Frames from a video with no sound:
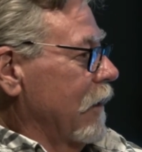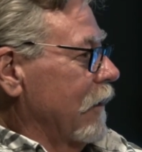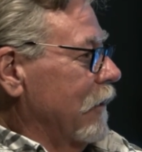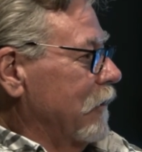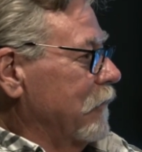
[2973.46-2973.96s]

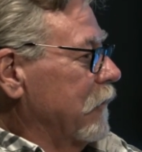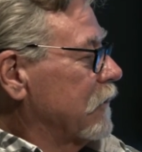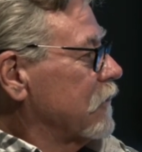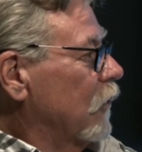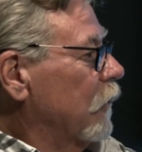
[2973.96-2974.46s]

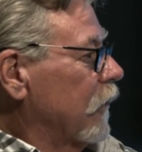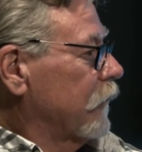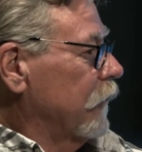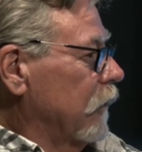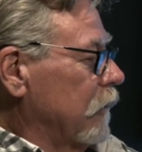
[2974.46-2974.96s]
It's so much
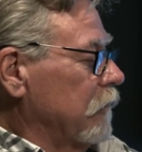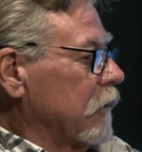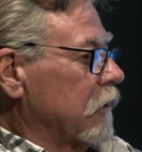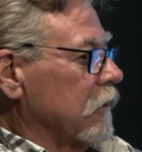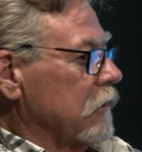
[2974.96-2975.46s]
fun
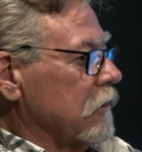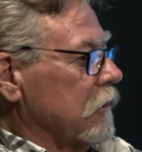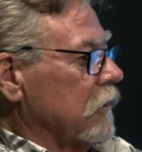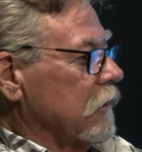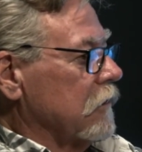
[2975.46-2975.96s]
because
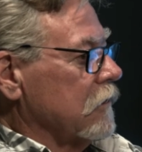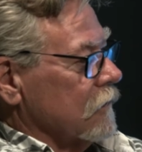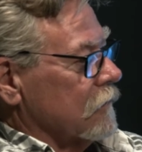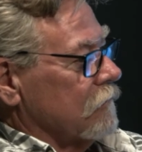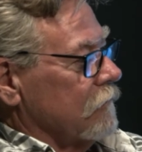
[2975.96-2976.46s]
it
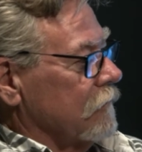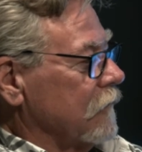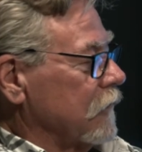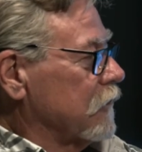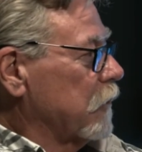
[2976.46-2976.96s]
is
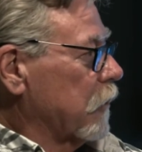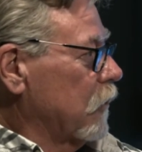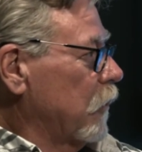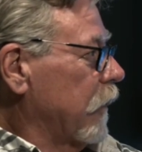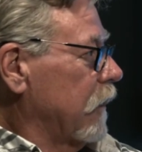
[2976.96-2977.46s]
your
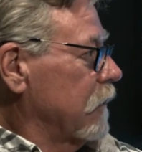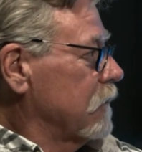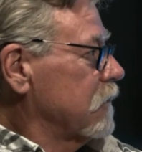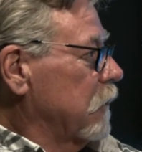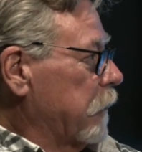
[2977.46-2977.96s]
typical paint and
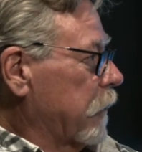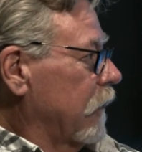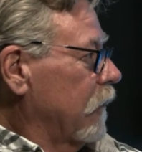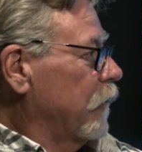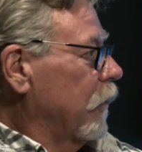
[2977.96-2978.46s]
sip
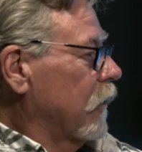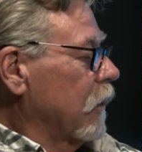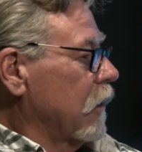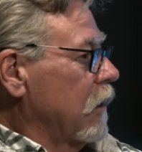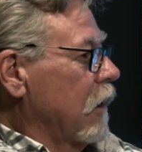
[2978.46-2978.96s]
kind of
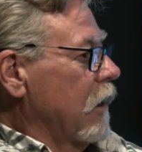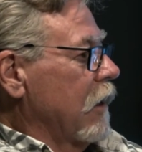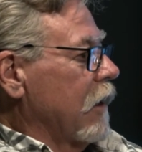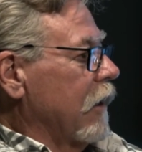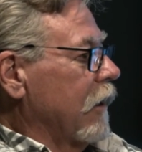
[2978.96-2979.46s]
party.
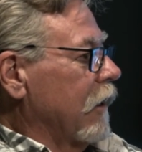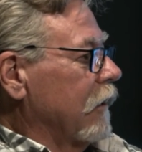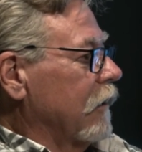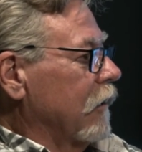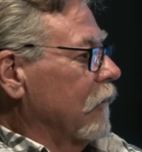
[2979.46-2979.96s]

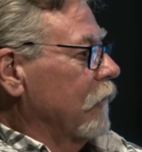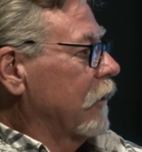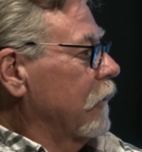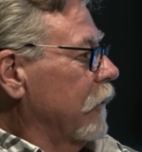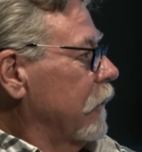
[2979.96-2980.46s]
And we
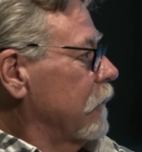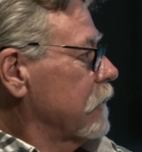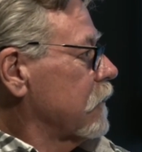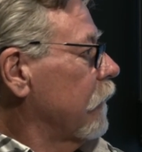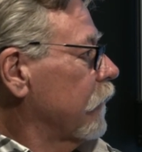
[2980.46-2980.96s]
go in and
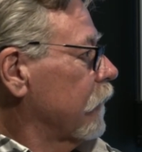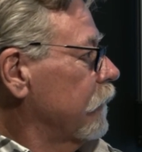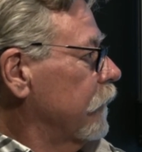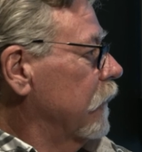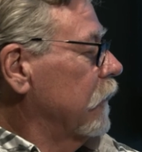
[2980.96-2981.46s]
just have some
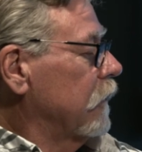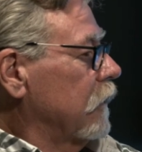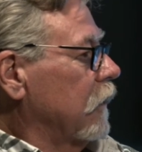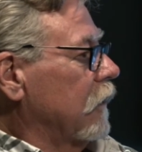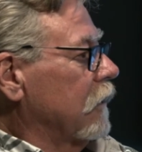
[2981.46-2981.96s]
fun
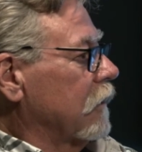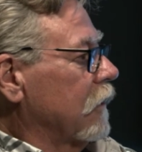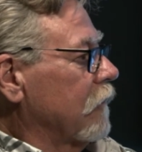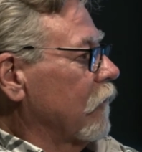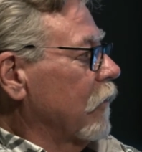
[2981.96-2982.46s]
and
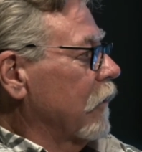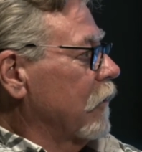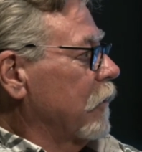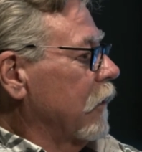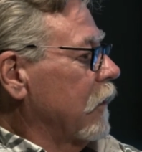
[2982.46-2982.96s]
get everybody
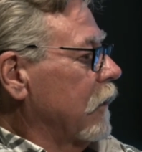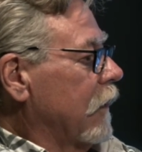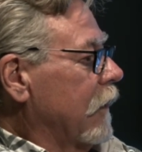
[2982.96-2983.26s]
to paint.